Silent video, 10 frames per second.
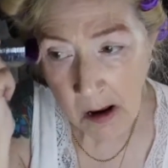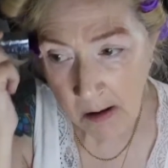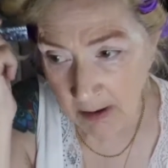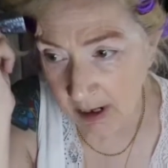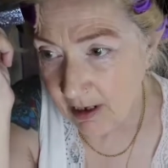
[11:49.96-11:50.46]

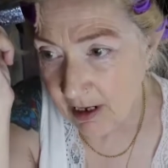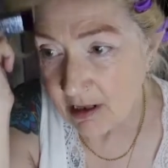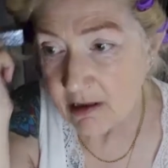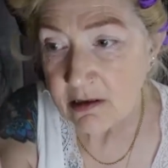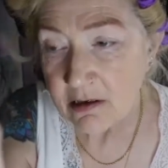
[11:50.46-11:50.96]
But any
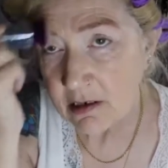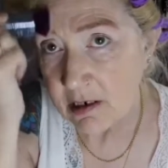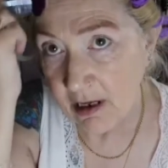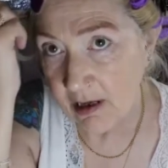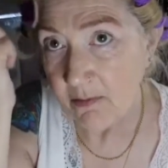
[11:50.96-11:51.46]
hints and
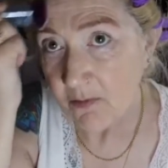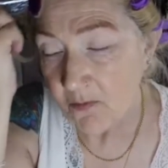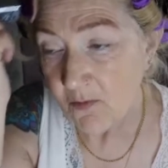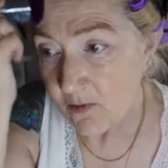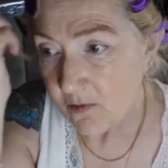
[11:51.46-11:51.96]

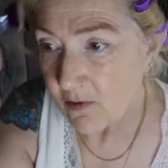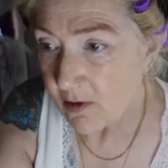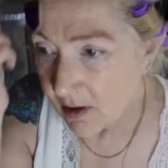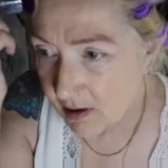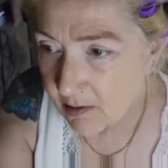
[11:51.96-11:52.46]
tips,
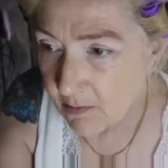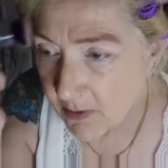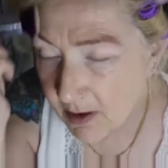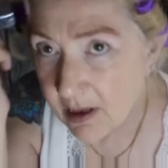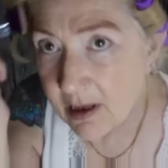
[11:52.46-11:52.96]
I'll
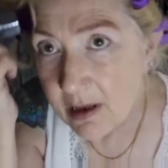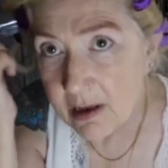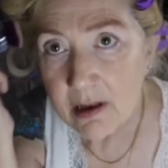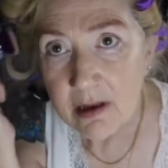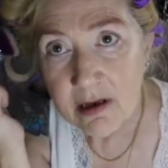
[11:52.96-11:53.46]
be
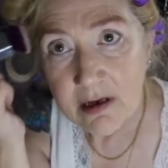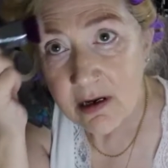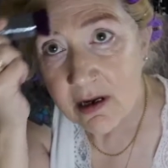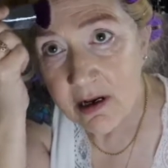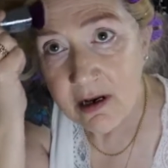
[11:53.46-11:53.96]

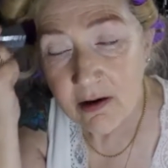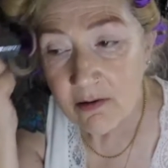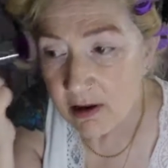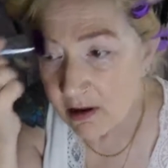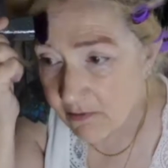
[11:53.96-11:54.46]
eternally
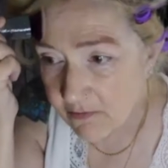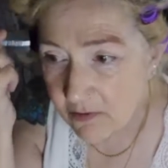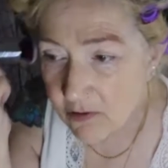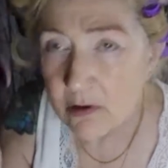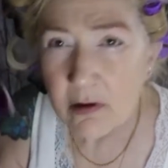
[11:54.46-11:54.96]

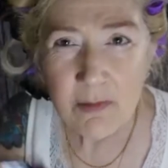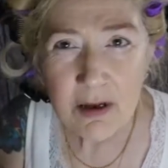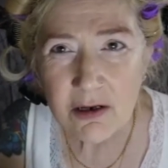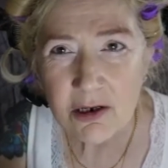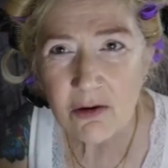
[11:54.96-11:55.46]
grateful. Am I
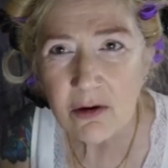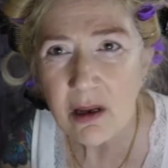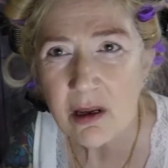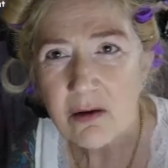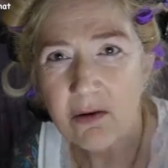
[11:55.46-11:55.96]
too
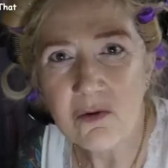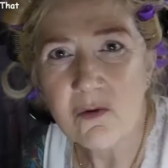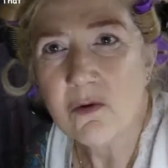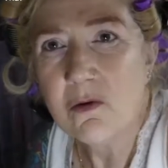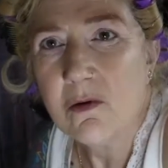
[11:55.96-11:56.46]

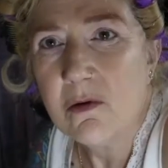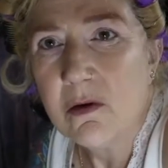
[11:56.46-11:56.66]
close?